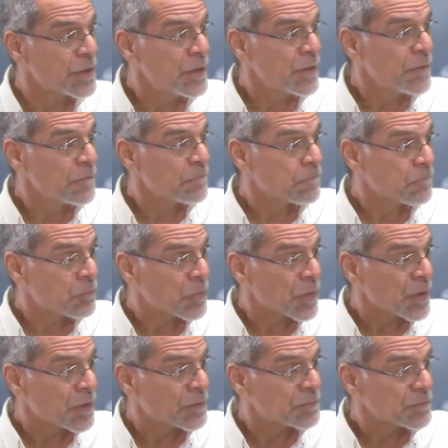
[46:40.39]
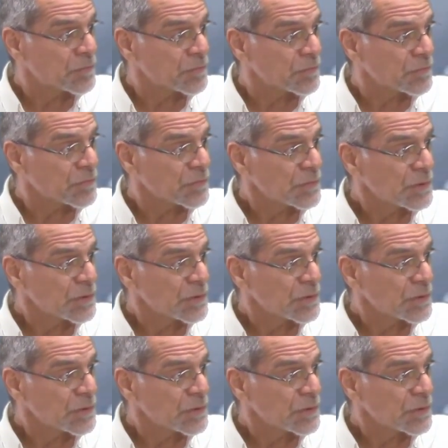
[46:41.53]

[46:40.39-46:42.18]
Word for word: Half a billion dollars was